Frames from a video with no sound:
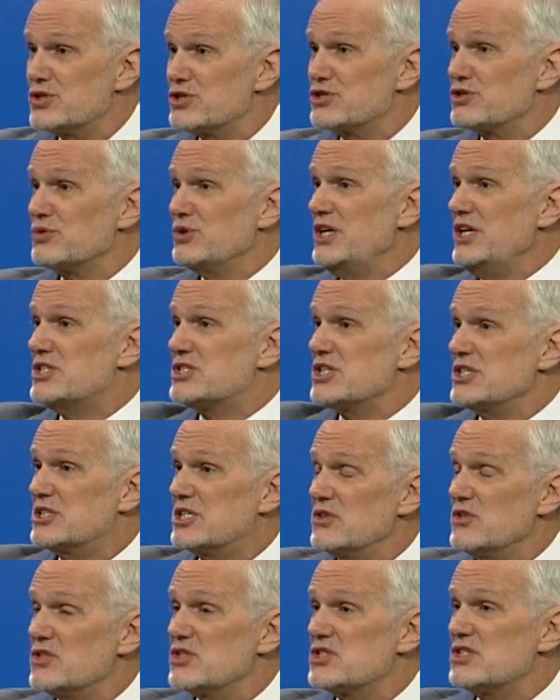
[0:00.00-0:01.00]
streets,
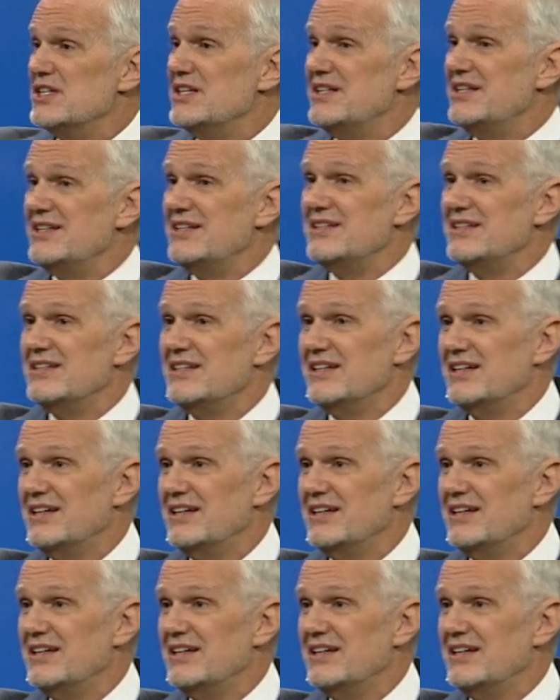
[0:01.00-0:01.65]
into the city,